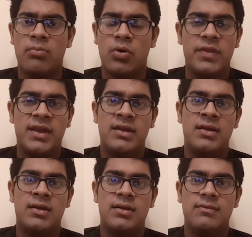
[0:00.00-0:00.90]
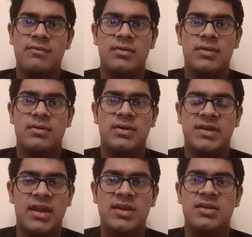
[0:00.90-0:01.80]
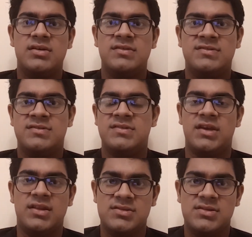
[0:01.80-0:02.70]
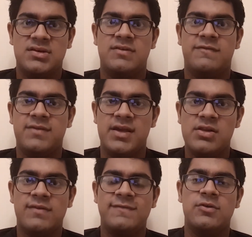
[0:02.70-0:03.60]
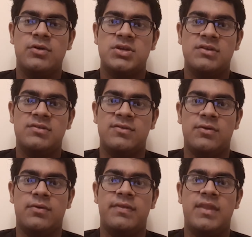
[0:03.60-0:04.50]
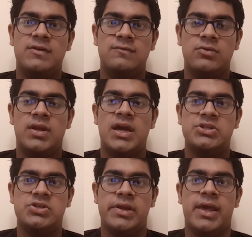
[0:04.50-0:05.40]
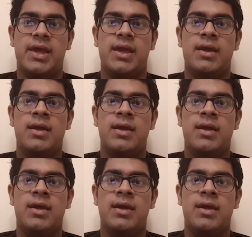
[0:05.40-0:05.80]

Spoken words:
more than 10 years in the field of coaching, so that would actually